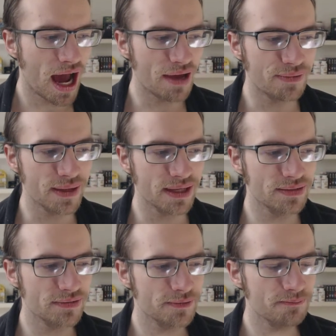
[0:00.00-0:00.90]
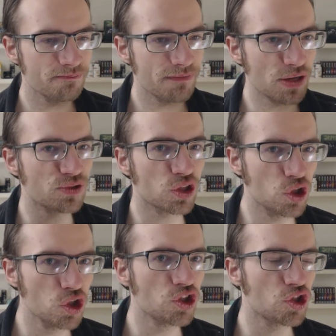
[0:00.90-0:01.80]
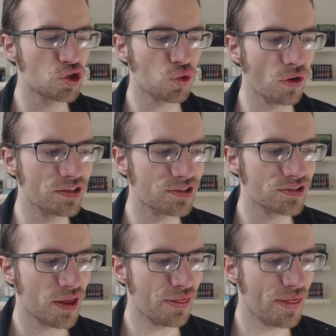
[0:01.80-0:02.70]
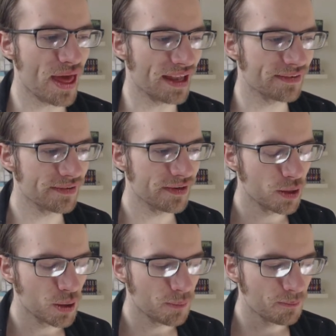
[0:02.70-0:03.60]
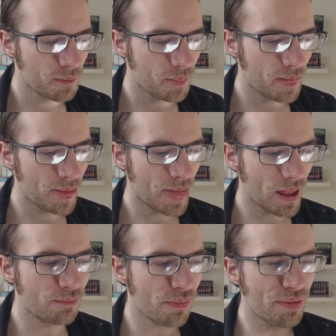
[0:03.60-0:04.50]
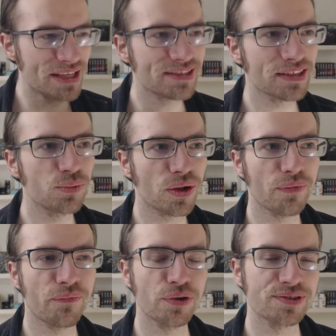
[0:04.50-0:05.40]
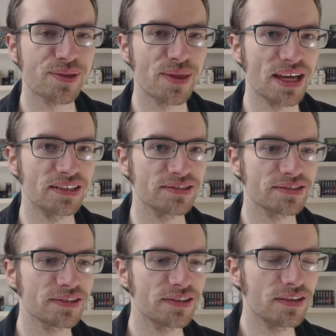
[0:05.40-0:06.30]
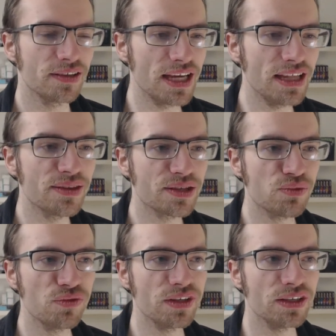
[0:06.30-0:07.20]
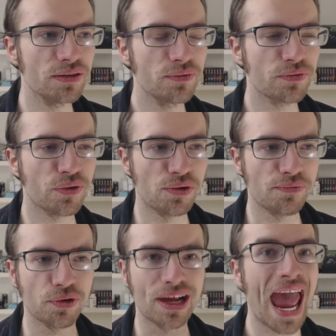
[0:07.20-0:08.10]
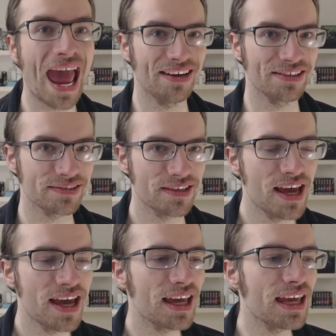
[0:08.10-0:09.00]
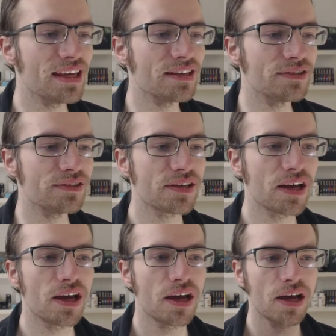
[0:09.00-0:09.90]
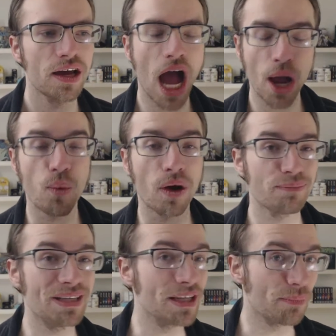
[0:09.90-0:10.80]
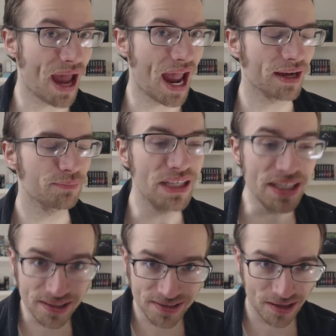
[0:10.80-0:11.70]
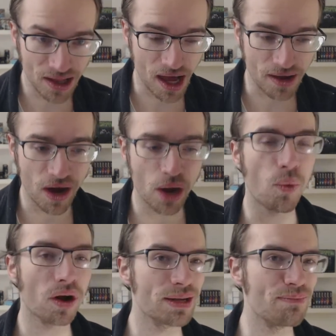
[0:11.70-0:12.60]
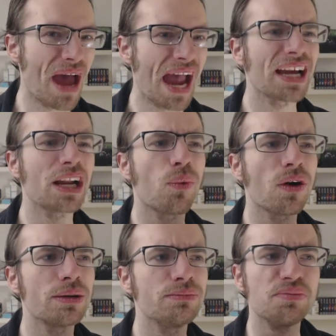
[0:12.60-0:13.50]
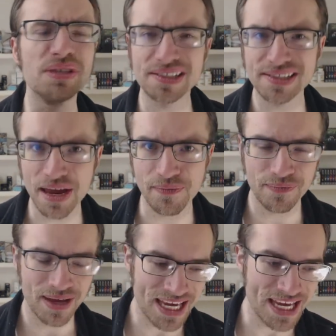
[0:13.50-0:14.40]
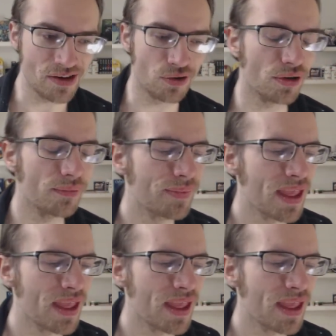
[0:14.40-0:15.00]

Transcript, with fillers: I think it's, it was a good choice that, basically one of the first things in this movie for, for Katniss is, I want Peeta back. Peeta is alive, I want him back, and I want him to be safe here.